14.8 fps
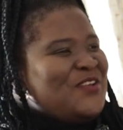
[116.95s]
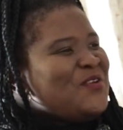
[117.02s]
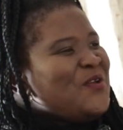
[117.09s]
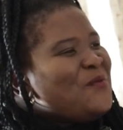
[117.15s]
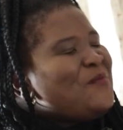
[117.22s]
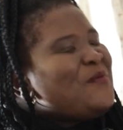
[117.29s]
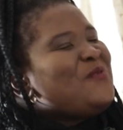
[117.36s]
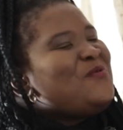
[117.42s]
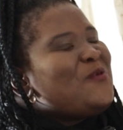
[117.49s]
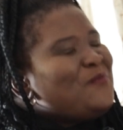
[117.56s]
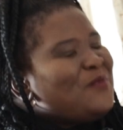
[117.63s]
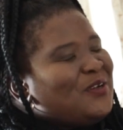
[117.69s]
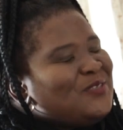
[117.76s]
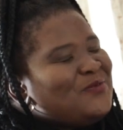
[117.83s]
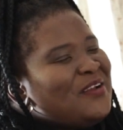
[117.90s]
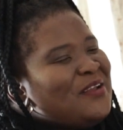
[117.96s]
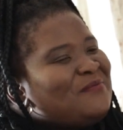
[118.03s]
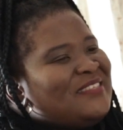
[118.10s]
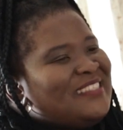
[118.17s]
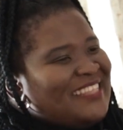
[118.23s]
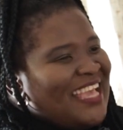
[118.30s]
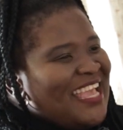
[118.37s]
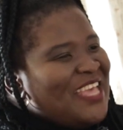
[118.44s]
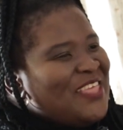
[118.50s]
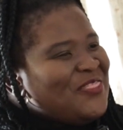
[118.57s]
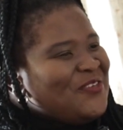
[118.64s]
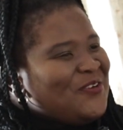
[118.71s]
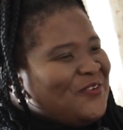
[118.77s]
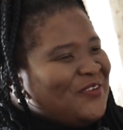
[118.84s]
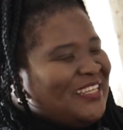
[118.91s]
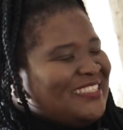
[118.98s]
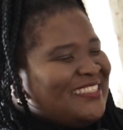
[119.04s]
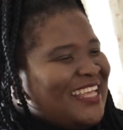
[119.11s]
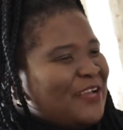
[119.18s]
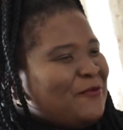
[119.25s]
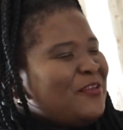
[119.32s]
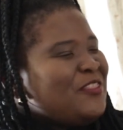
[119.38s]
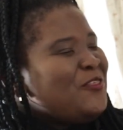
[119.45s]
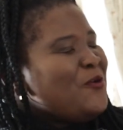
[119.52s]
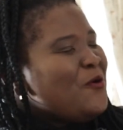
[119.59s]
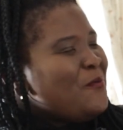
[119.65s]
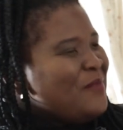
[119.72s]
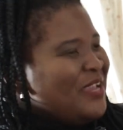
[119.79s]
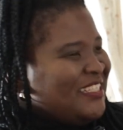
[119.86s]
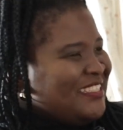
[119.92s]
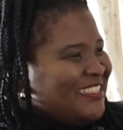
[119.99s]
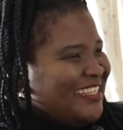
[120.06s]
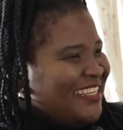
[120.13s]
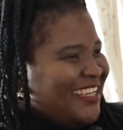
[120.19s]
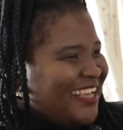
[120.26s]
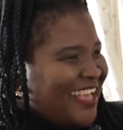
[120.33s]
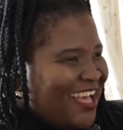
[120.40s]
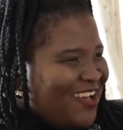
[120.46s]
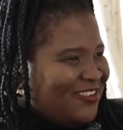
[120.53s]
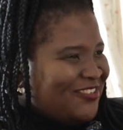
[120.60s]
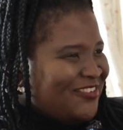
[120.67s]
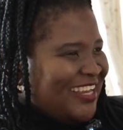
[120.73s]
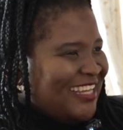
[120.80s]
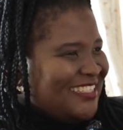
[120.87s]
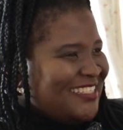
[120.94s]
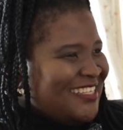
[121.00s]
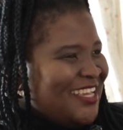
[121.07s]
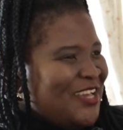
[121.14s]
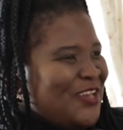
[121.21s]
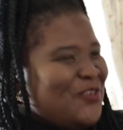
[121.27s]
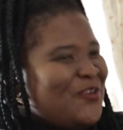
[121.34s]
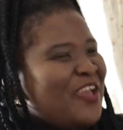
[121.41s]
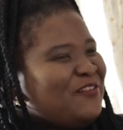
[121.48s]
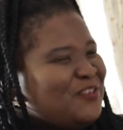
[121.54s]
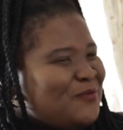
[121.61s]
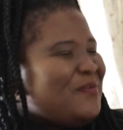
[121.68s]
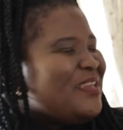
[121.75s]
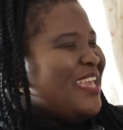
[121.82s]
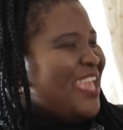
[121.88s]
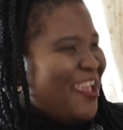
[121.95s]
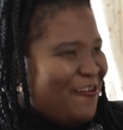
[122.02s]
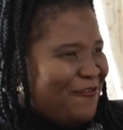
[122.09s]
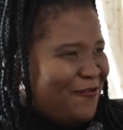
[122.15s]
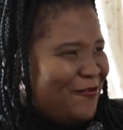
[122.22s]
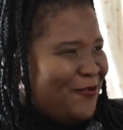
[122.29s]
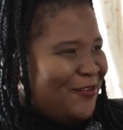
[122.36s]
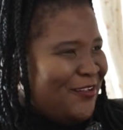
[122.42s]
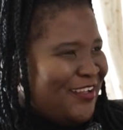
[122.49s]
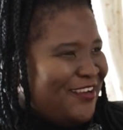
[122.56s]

No, because what I'm saying though is like with your Major League account, right? You have to be careful,